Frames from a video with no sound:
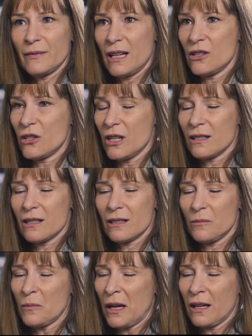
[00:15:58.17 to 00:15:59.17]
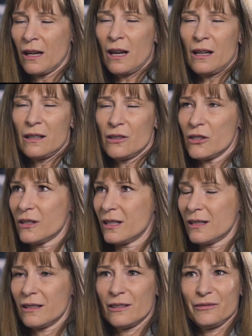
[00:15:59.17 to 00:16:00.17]
I just, my gut
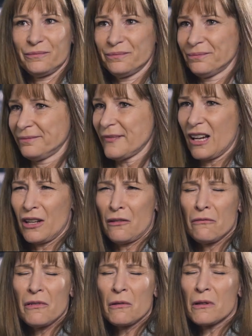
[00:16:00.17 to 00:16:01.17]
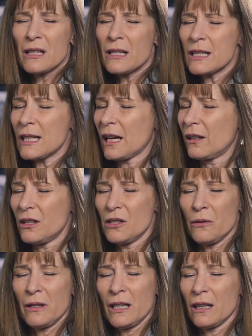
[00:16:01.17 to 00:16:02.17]
just, I couldn't focus. I
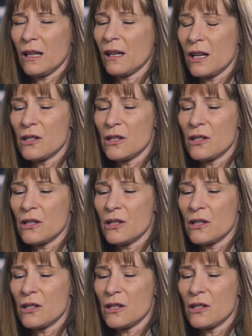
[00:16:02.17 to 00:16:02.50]
couldn't do anything.